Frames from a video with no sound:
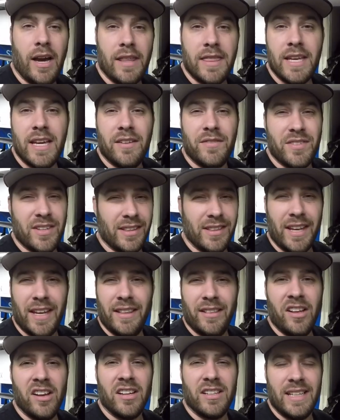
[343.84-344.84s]
I think I've said
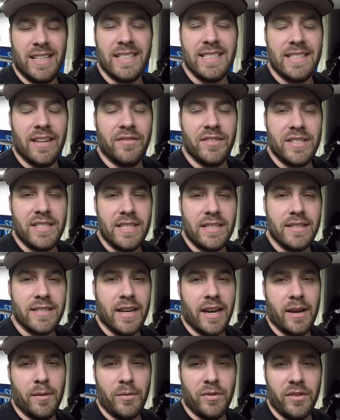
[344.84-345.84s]
line lock like 17
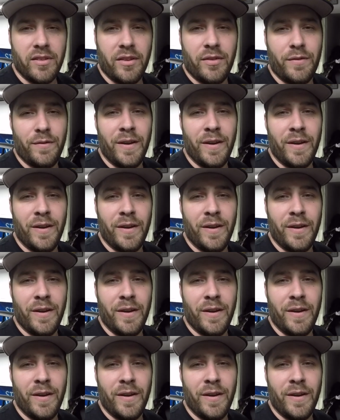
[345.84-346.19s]
times in this